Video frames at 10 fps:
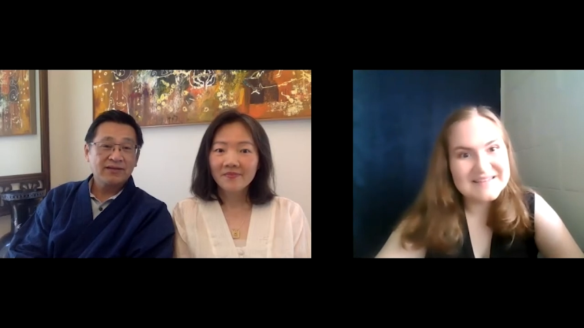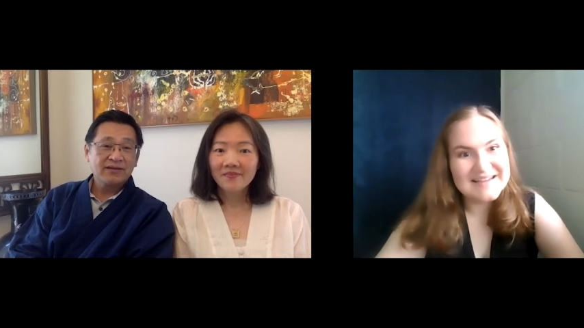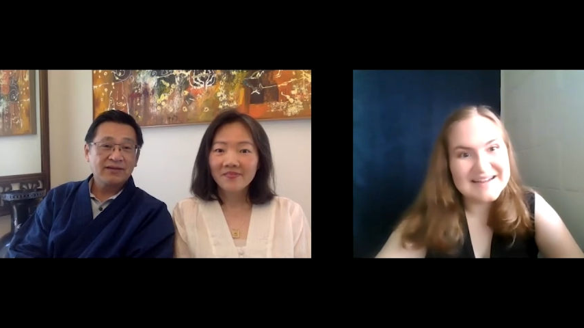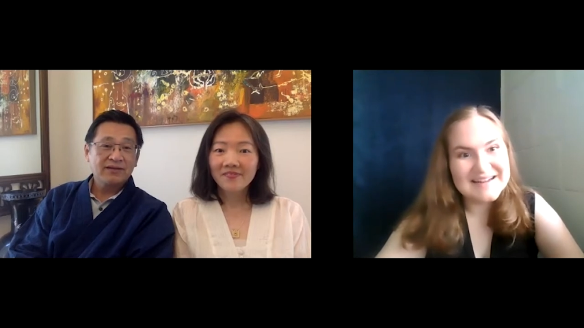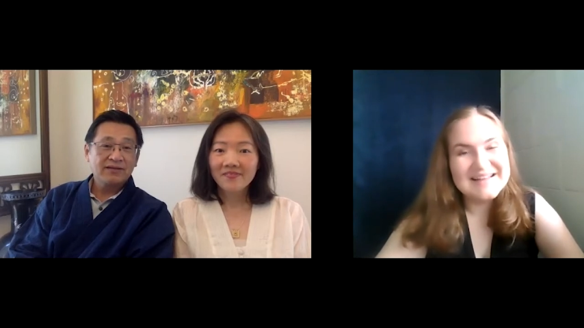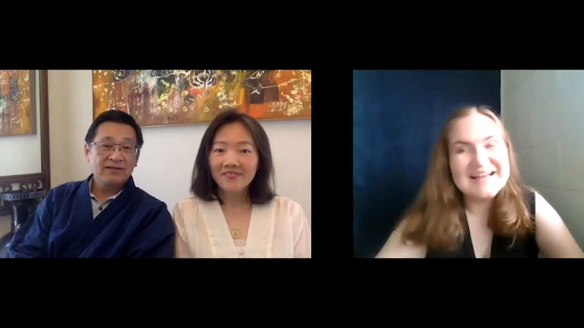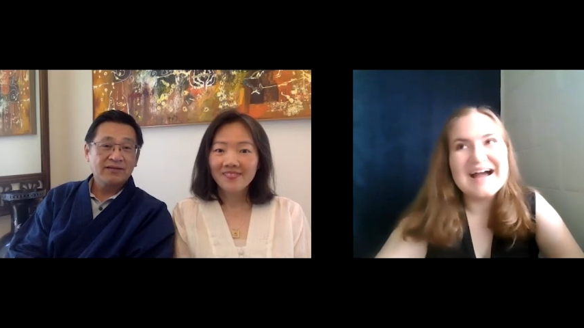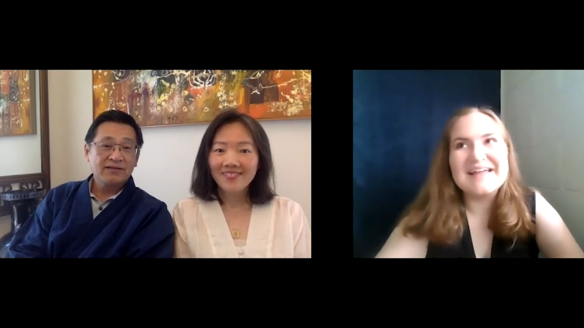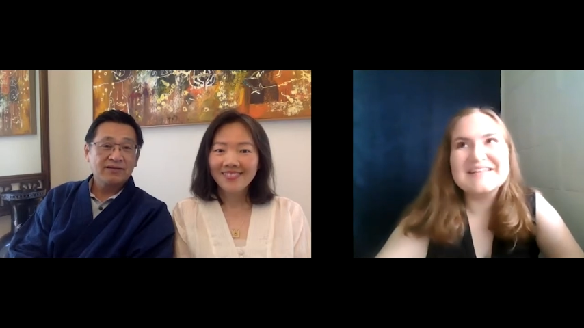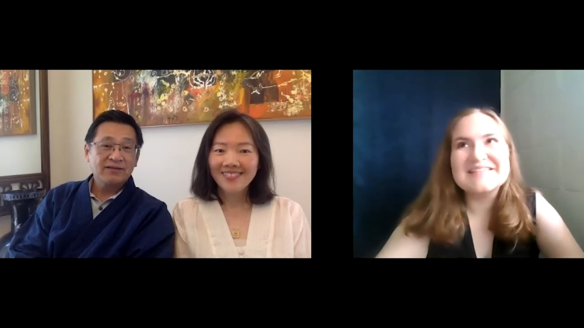Speaker 1: Yeah,
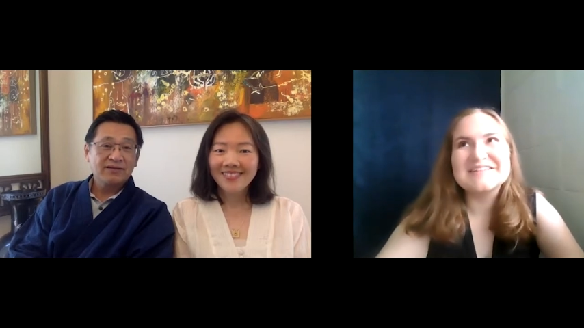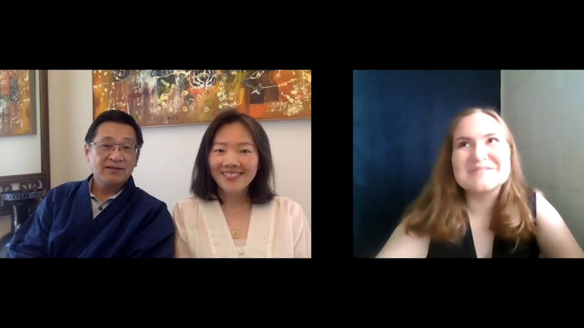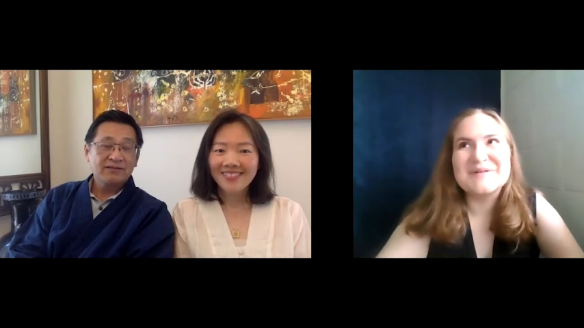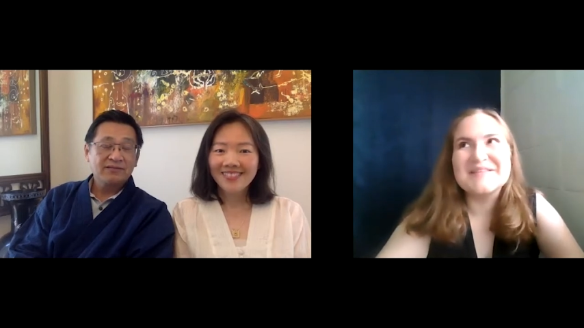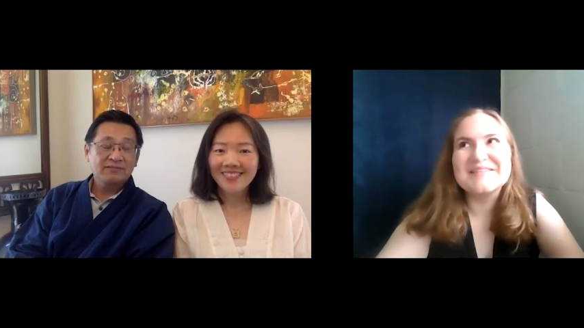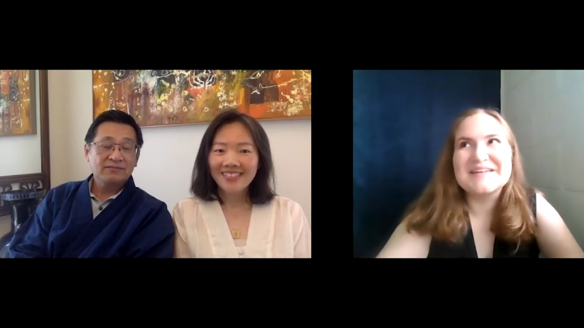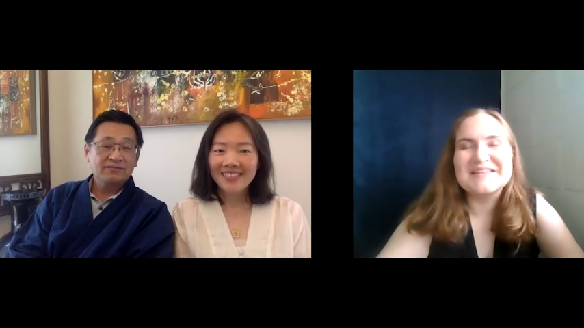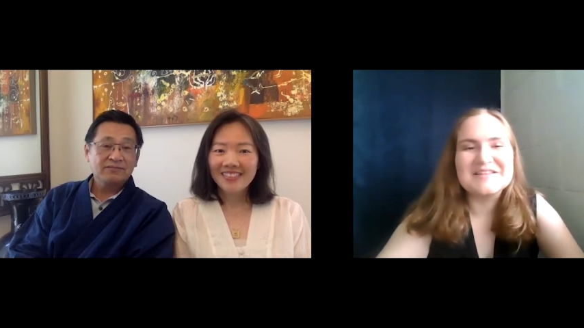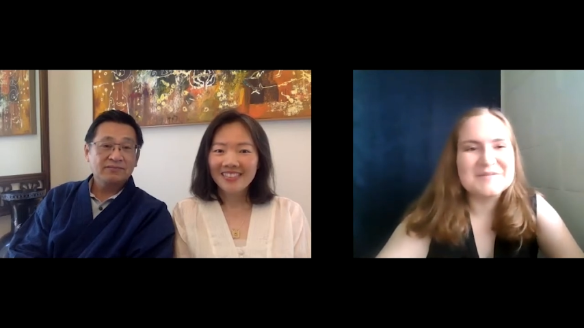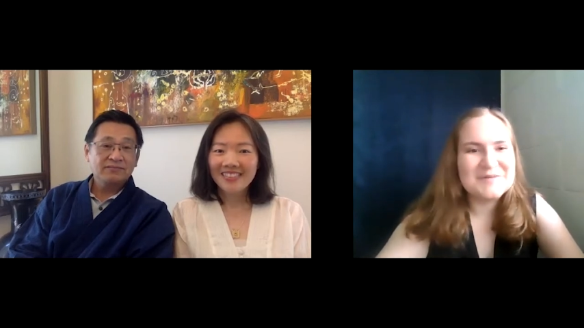I think that's one
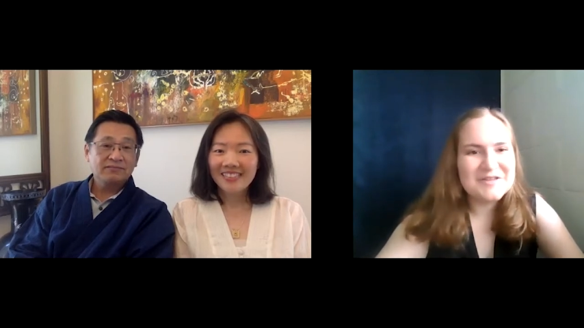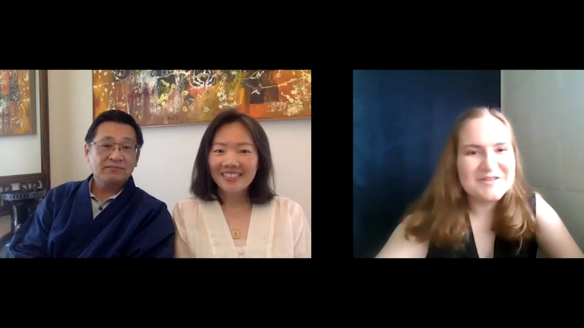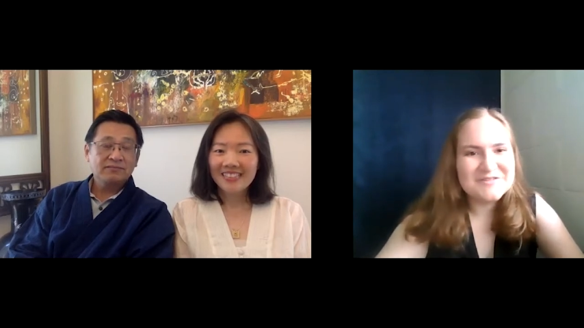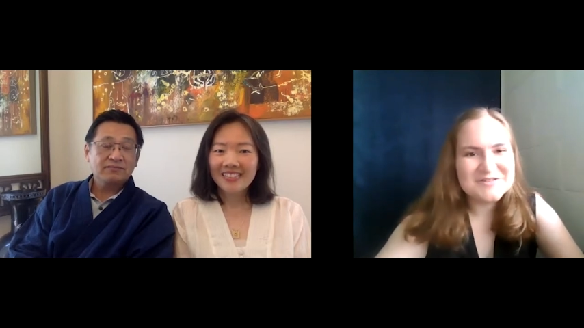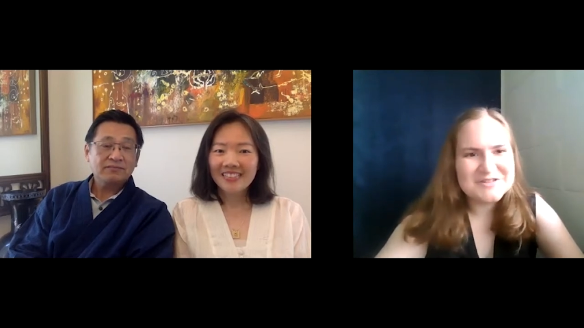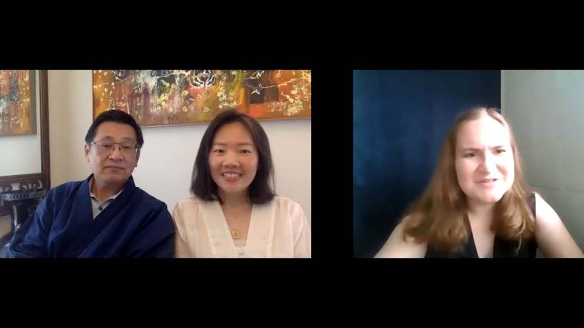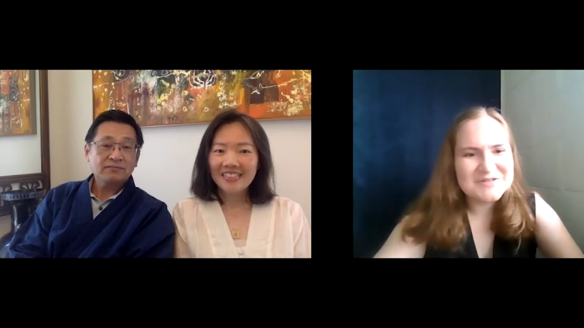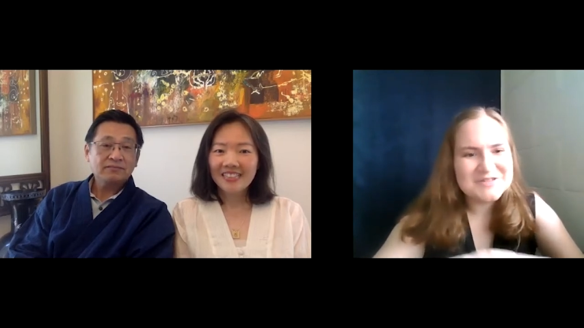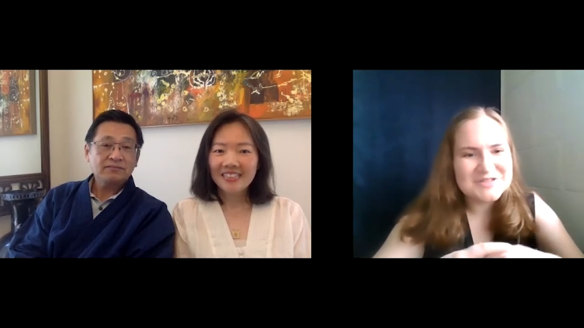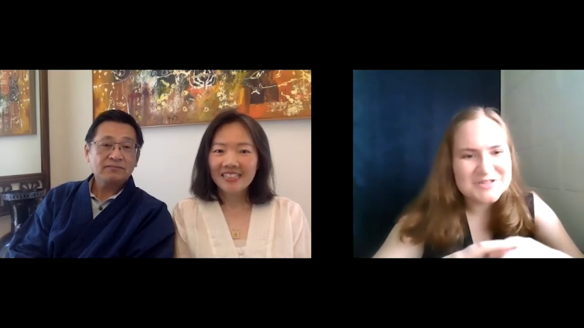thing that the both of you
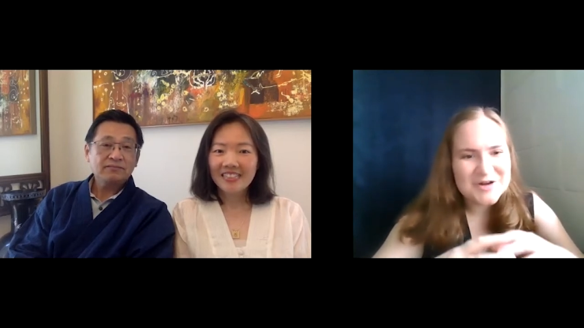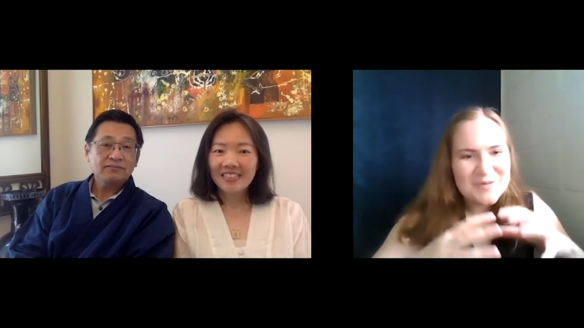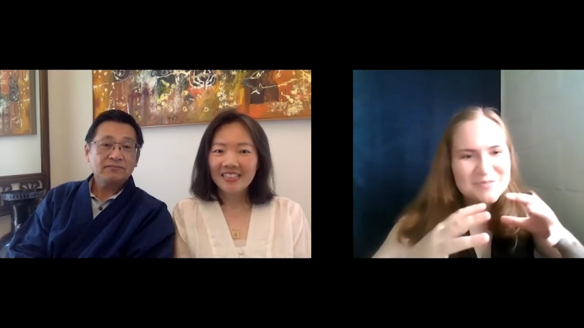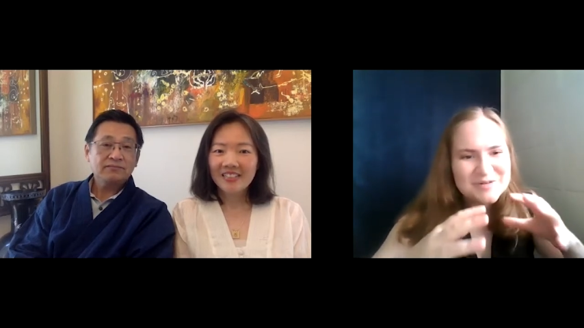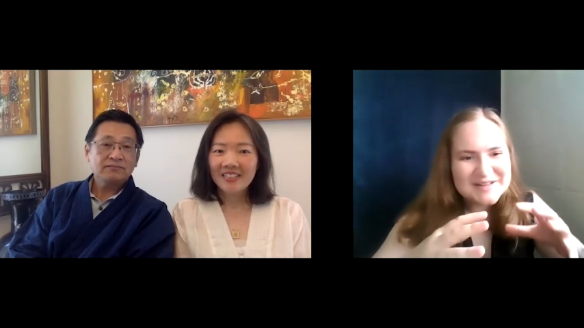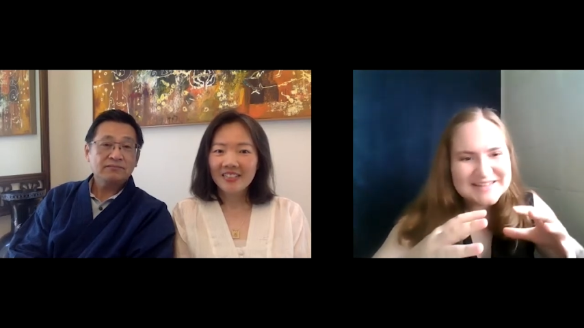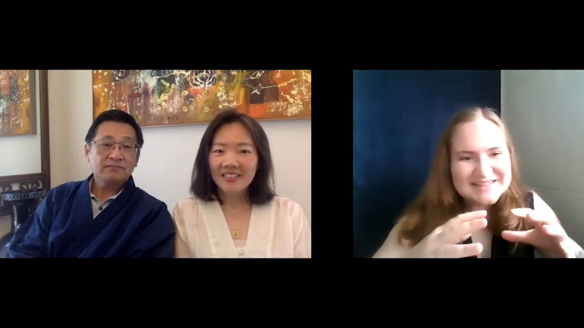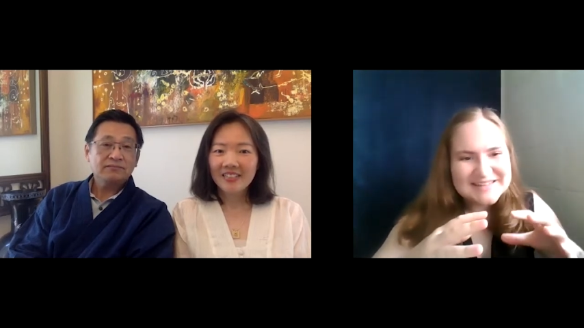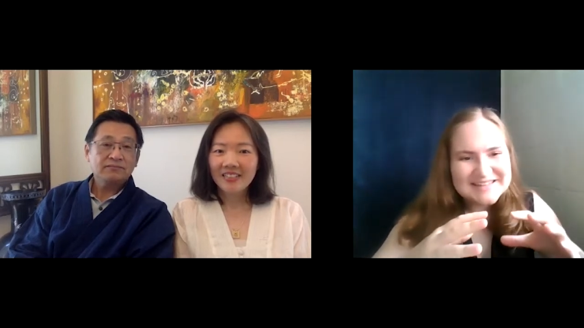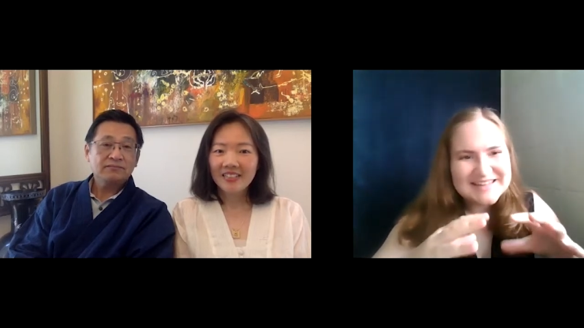do so
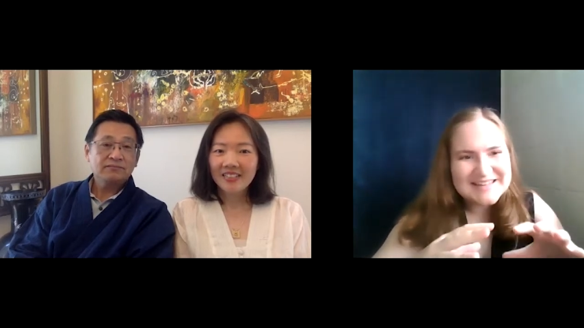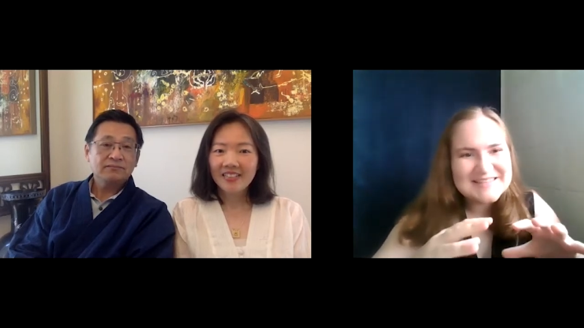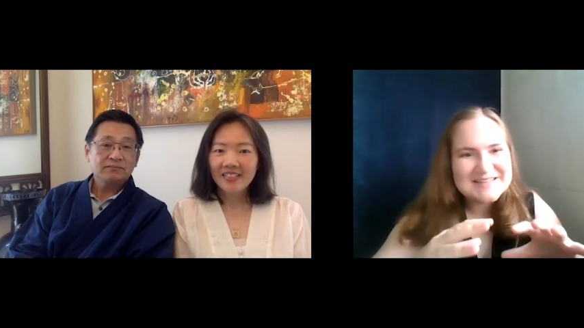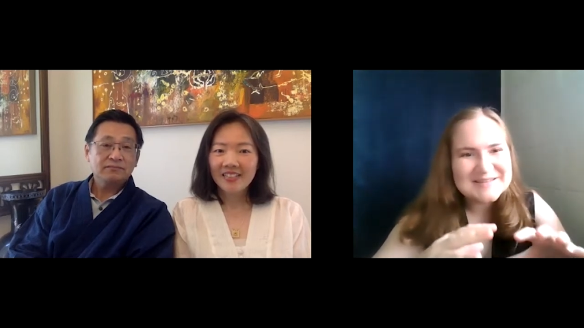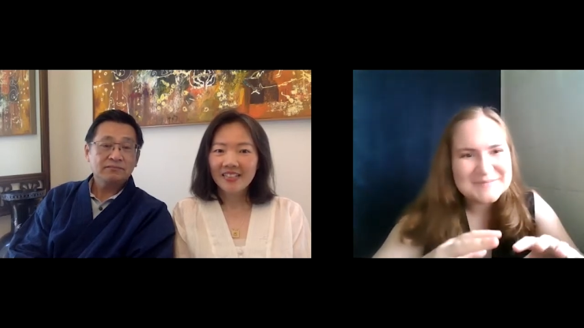brilliantly in the